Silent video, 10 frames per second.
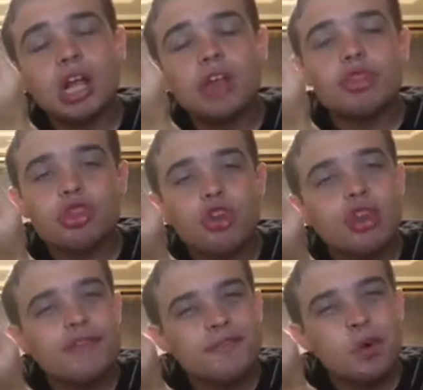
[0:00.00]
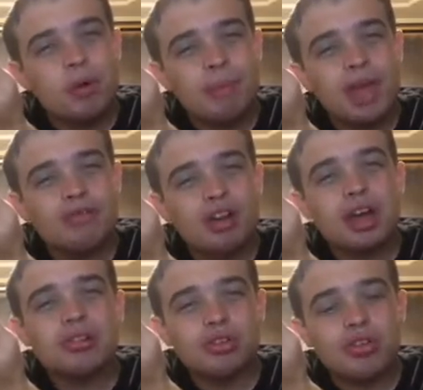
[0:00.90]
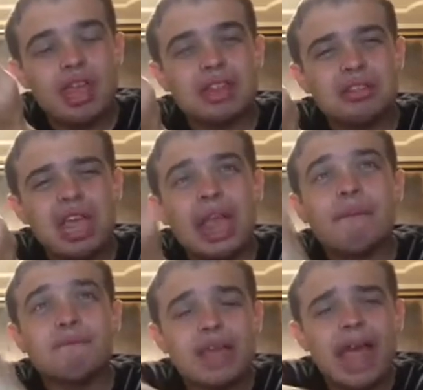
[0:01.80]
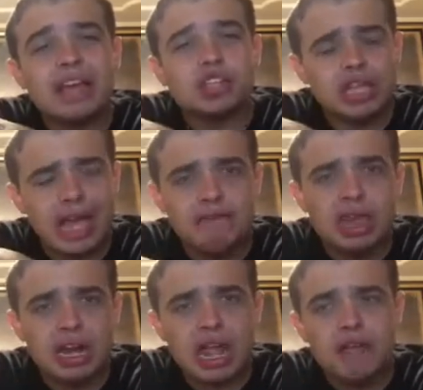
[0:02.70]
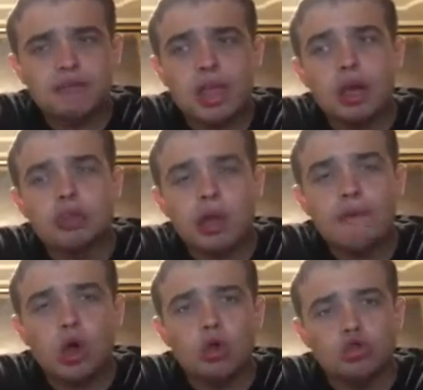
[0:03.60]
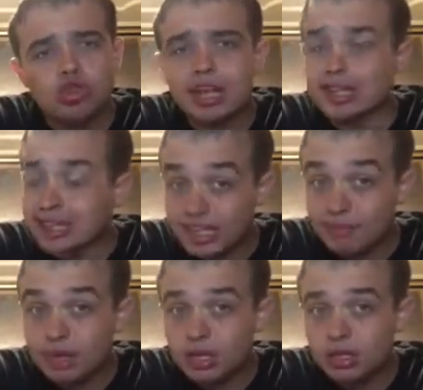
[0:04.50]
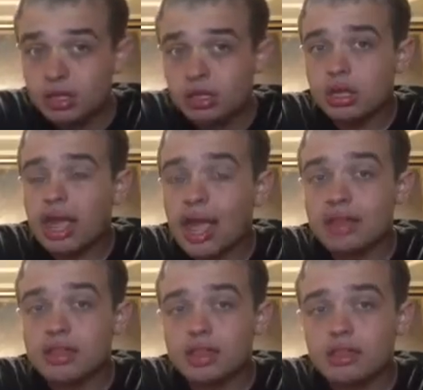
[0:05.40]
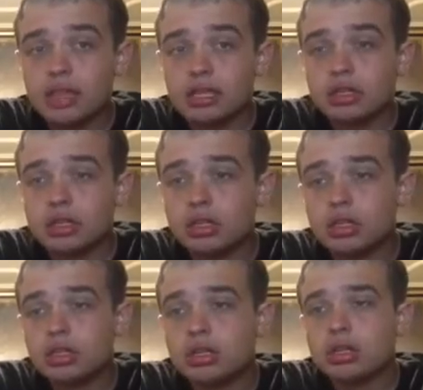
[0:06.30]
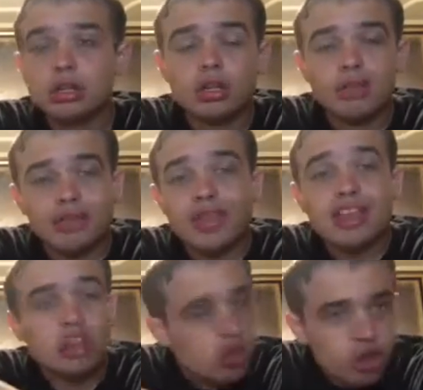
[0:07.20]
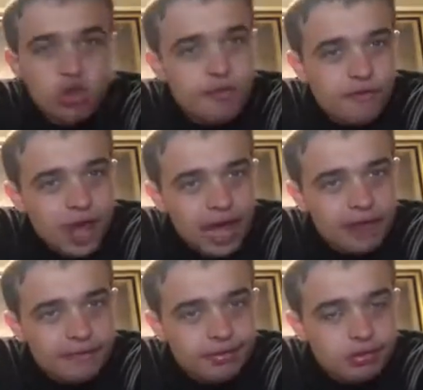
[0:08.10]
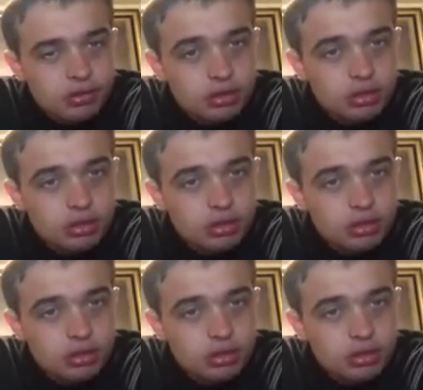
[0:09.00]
a 34-man roster, if they actually have, and if they also have Ultron Sigma as a thing, then that's 35.